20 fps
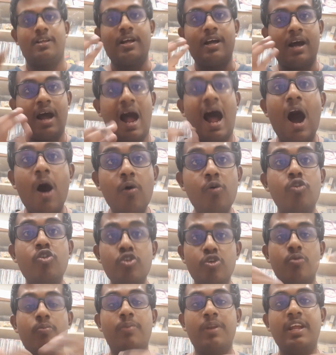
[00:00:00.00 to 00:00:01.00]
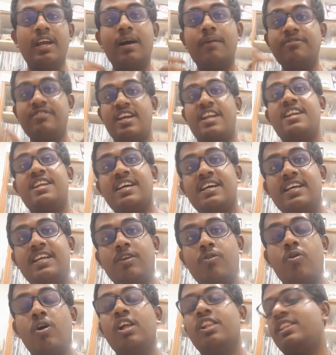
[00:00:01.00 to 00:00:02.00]
how do you bring up gender
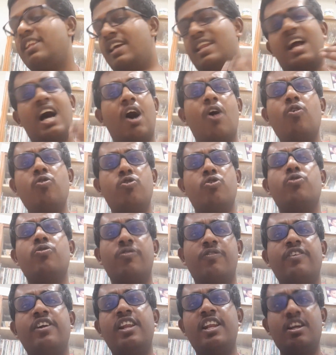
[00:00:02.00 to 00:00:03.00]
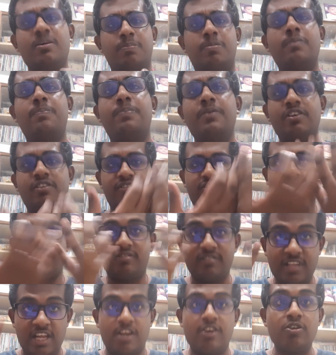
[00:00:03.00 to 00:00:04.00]
equality, and how do you feel the purpose
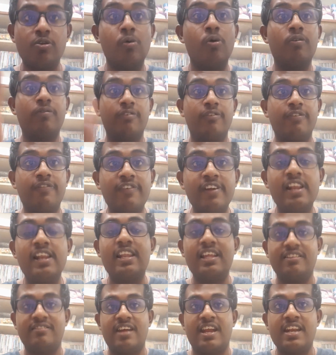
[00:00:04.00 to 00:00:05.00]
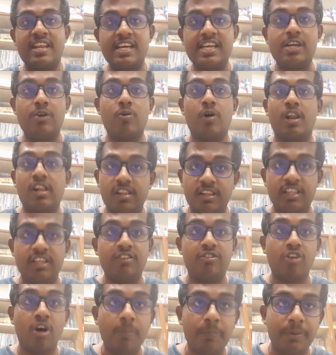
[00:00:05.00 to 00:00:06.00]
that you will fulfill the gender equality
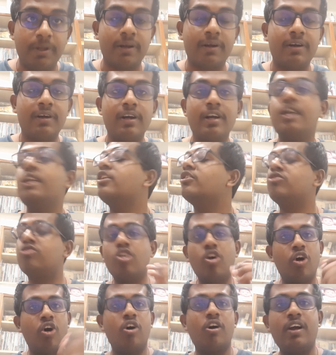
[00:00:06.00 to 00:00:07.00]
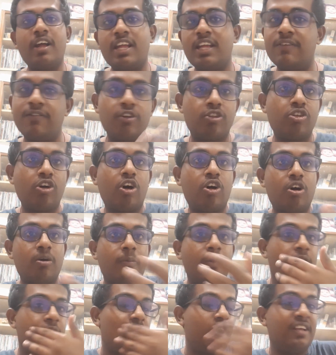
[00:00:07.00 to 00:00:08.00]
topic? So if you talk
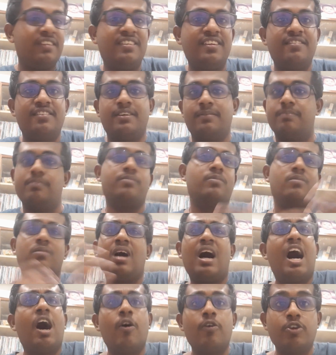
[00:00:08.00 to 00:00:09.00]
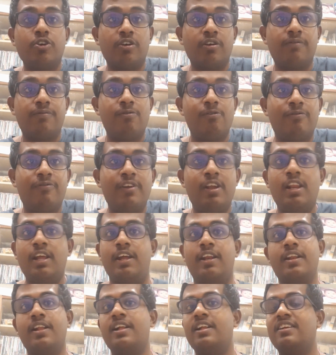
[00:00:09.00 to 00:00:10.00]
about racism, how are you going to fulfill
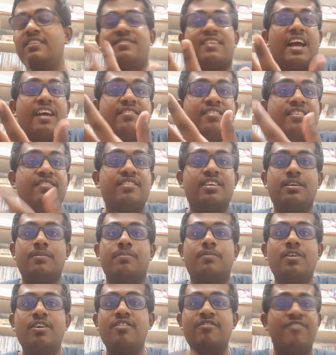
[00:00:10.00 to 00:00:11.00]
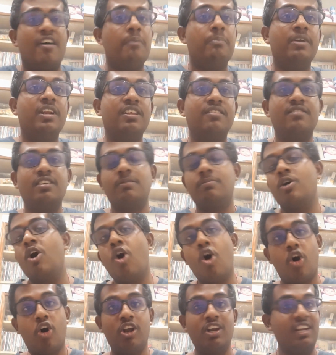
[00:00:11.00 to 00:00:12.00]
it? Sexism, feminism,
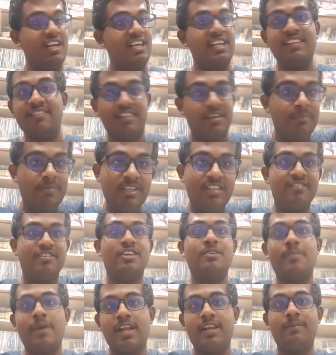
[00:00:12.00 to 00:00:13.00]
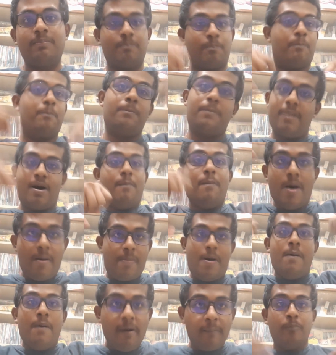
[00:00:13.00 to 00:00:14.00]
all the nism and blah blah
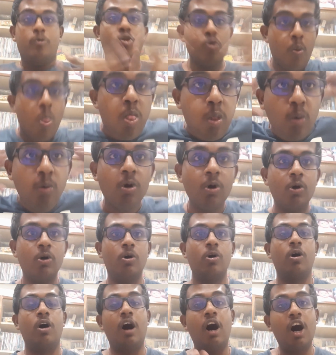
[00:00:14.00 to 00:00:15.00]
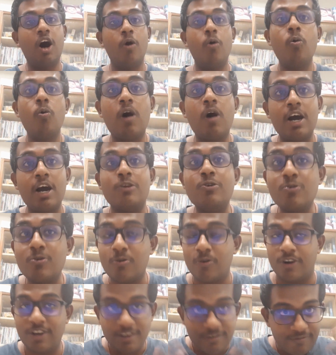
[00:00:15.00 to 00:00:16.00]
blah blah. How are you
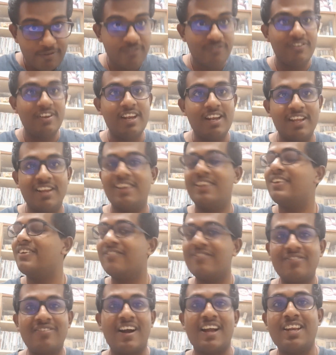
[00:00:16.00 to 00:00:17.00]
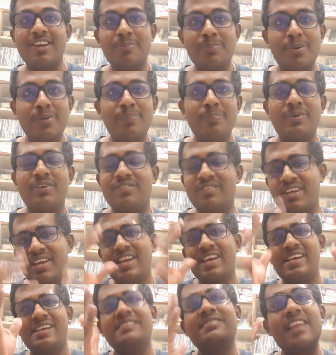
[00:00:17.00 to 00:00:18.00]
going to fulfill it? Find a purpose.
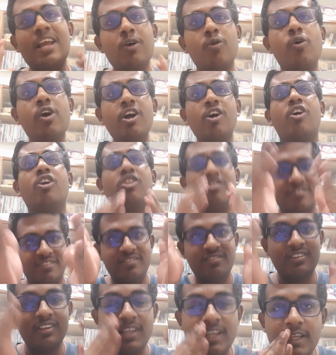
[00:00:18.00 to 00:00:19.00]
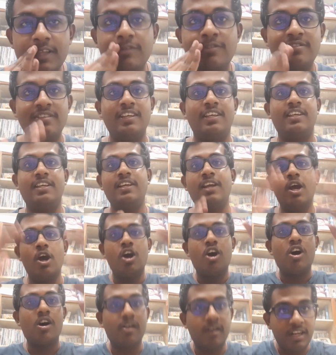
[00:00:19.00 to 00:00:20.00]
It's like going on, you see,
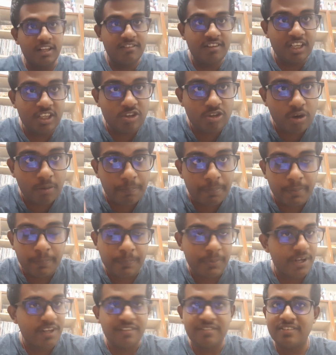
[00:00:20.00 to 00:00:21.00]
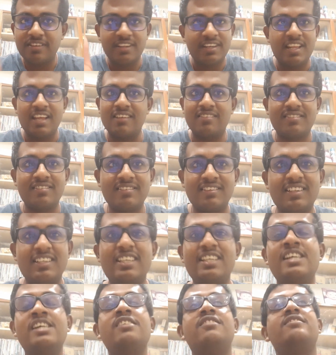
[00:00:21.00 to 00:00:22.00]
reaching to a purpose,
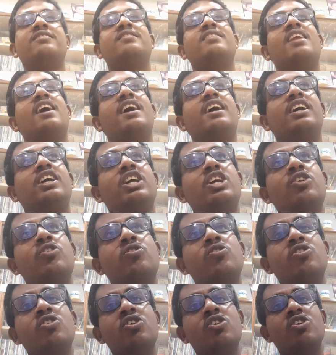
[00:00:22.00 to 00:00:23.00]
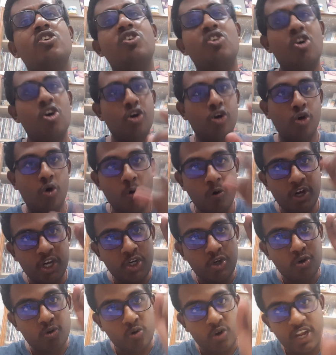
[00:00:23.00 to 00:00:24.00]
it's like,
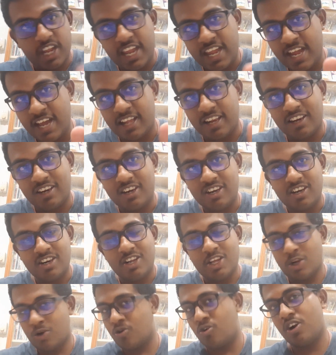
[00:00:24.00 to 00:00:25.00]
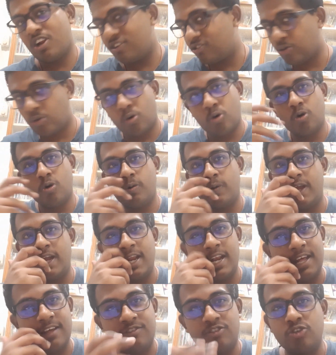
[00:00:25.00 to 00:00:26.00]
going to KL. There's old way,
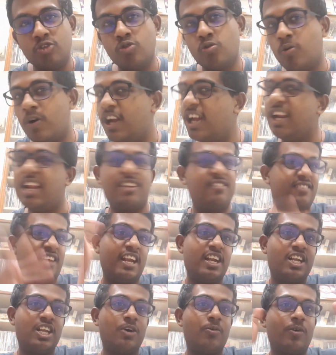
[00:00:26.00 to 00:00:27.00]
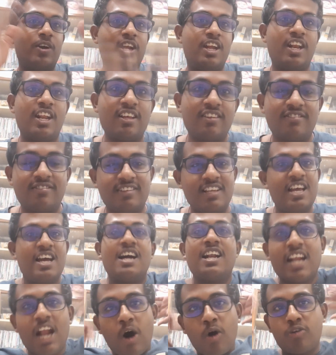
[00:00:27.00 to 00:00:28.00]
there's new way, there's center way, there's
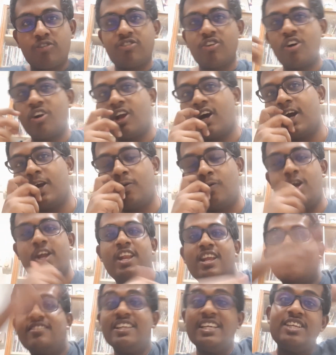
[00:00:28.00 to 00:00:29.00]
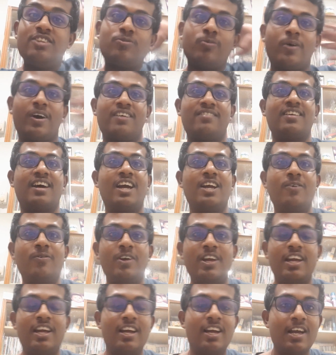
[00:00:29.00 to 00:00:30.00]
north-south highway, there's east-west
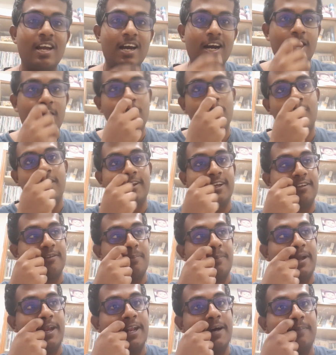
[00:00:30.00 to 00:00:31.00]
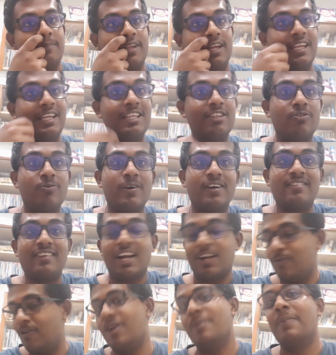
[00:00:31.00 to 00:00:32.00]
highway. I know I just made up the east-west
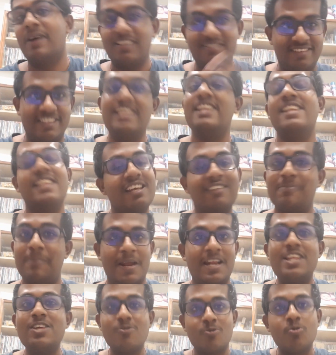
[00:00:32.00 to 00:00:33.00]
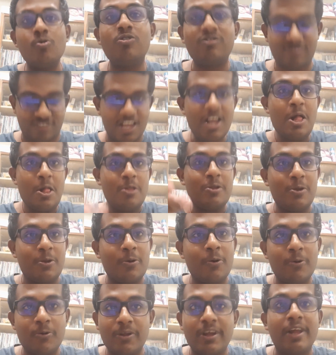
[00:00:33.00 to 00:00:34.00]
highway, but still there's many routes, you
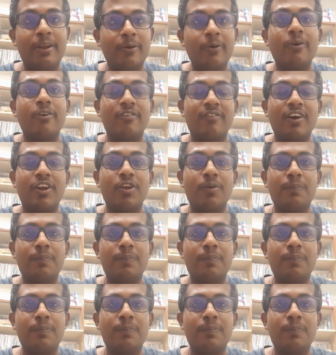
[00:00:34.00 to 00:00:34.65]
can go to find your